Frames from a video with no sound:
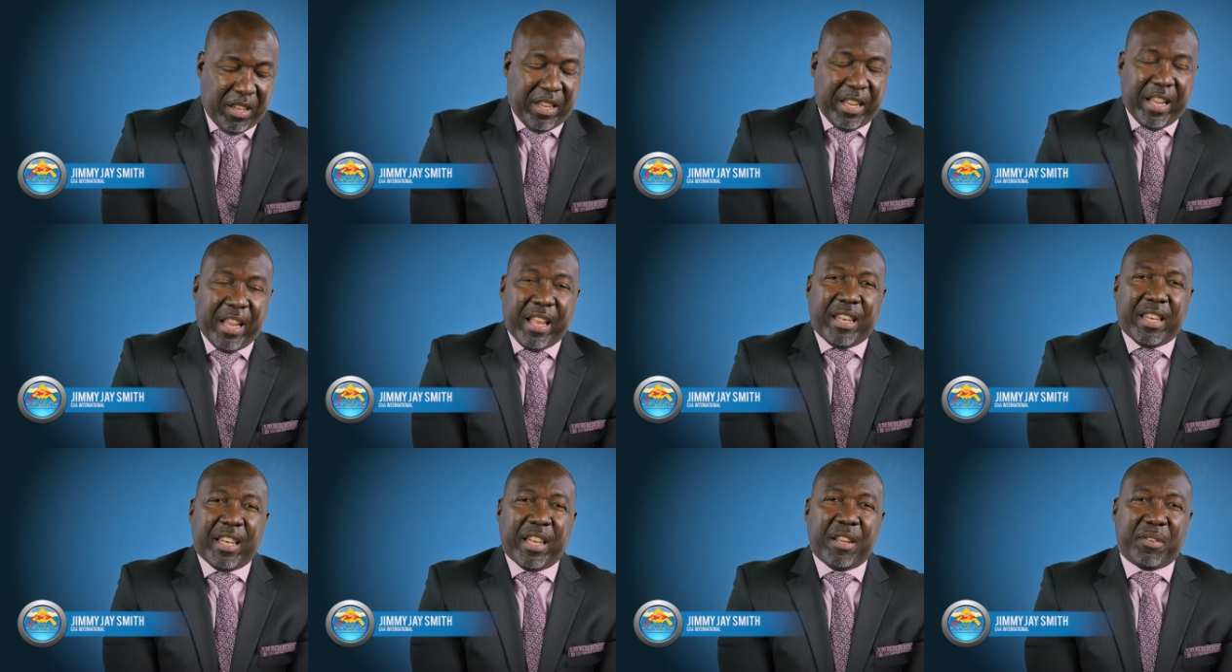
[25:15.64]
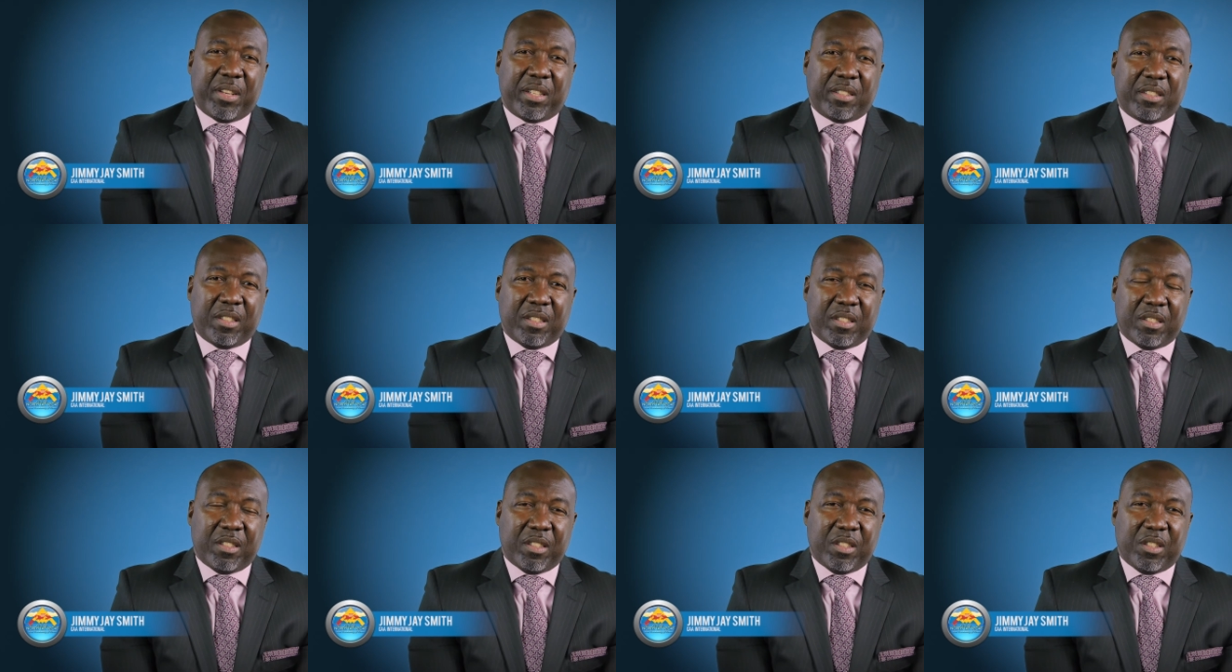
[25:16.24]
and live it.
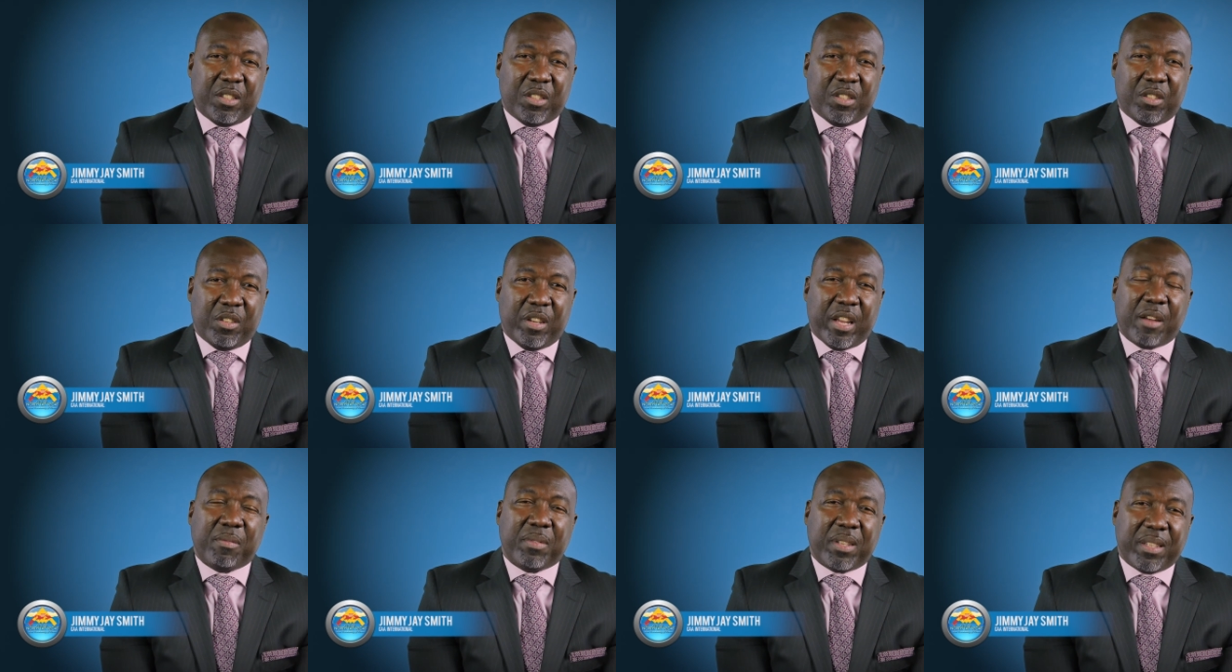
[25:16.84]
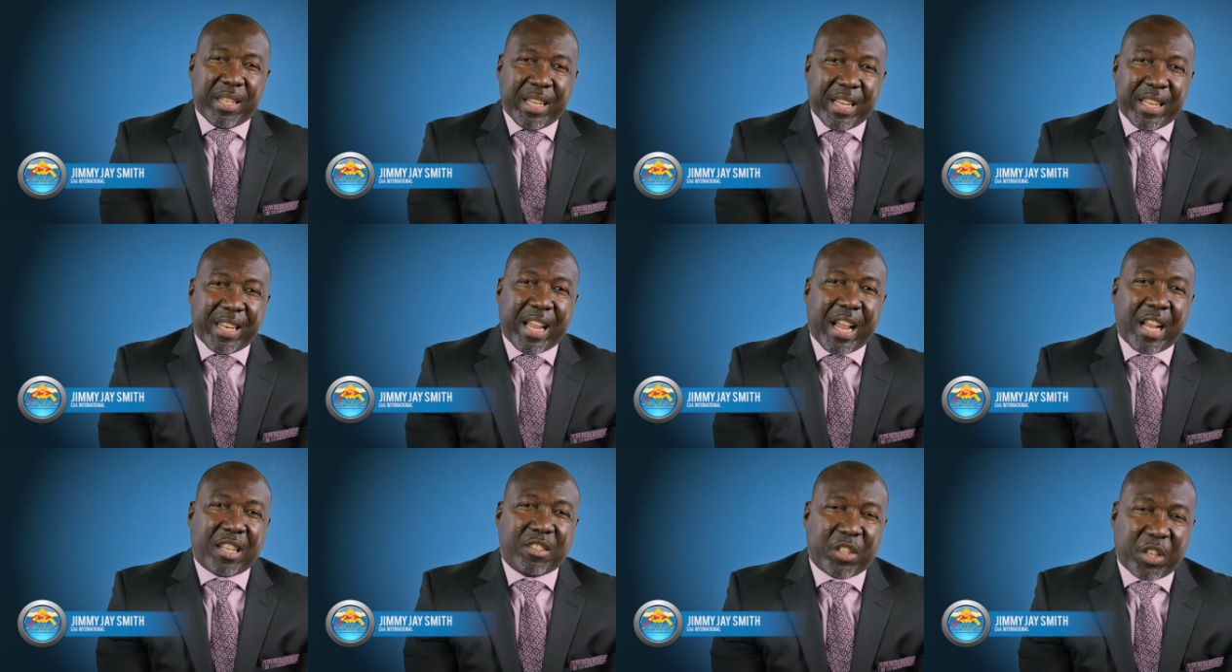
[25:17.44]
You have to then
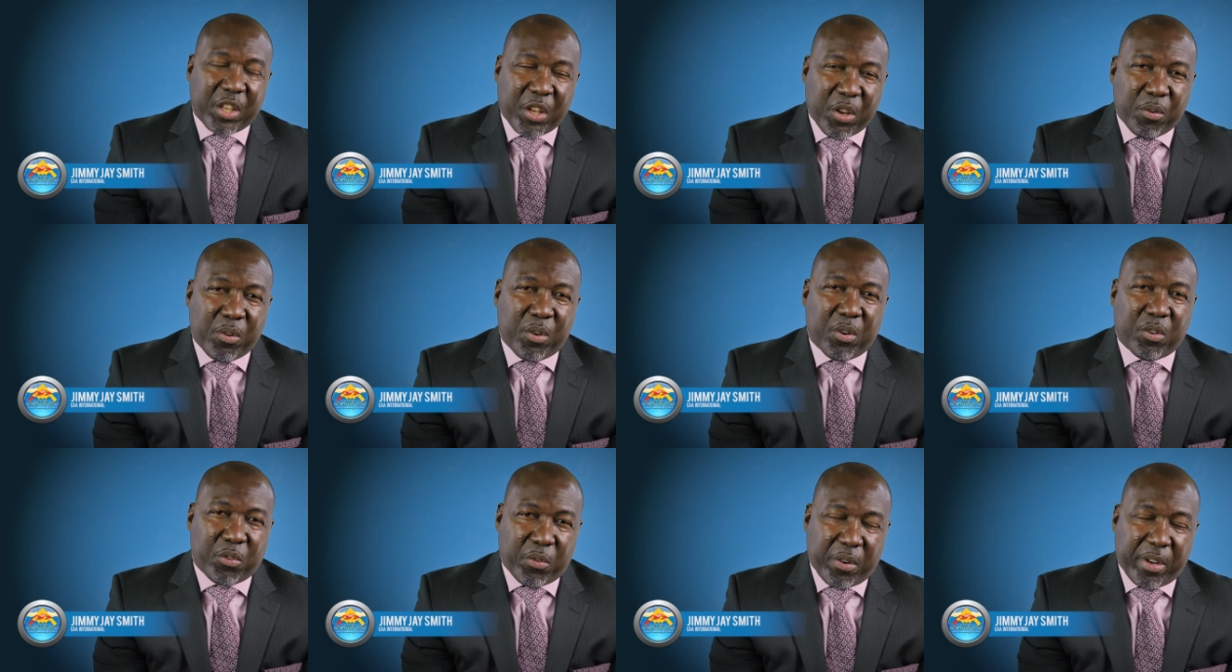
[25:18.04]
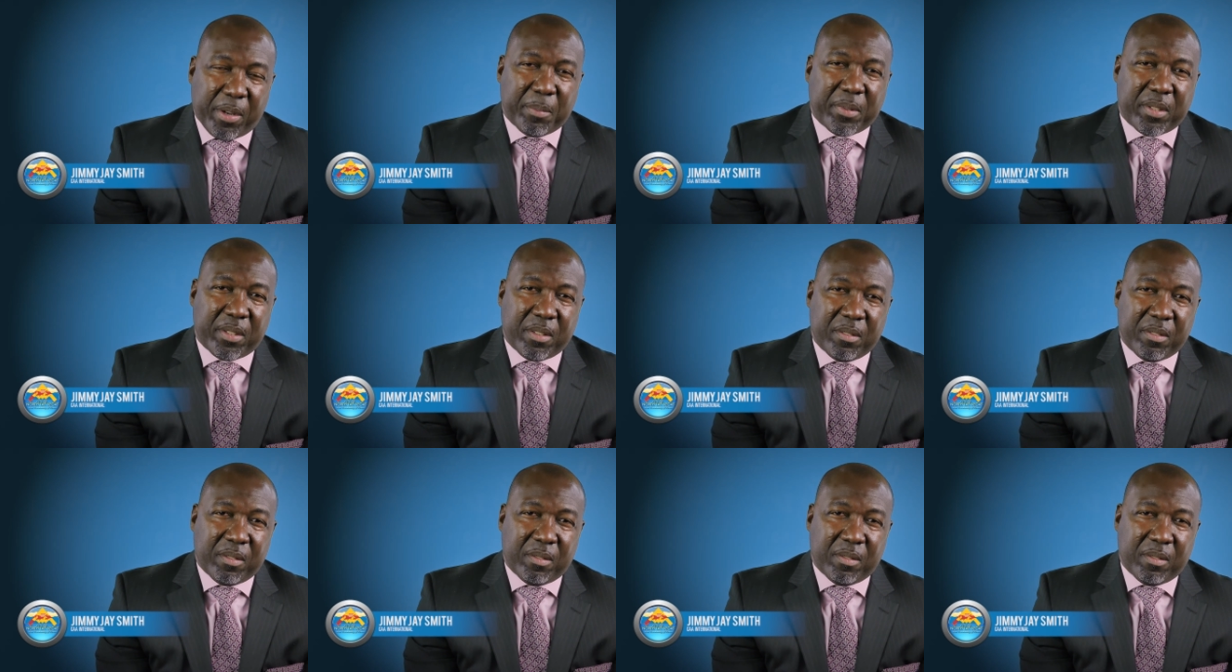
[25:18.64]
execute your dreams.